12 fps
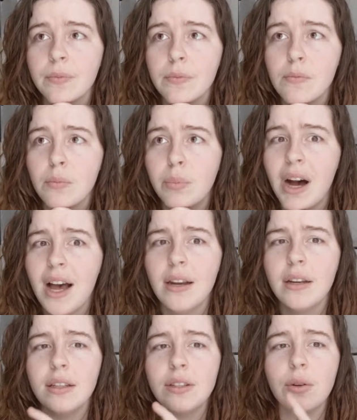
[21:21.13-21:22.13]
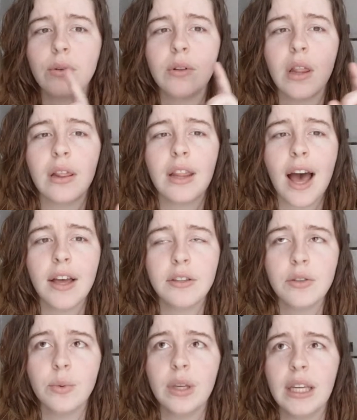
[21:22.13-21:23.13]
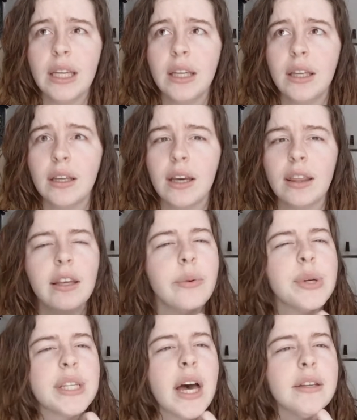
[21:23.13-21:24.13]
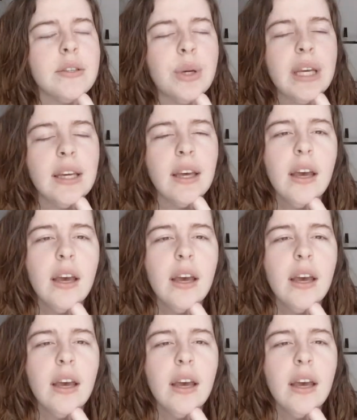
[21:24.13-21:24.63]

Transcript: But so last week, I think it was last week,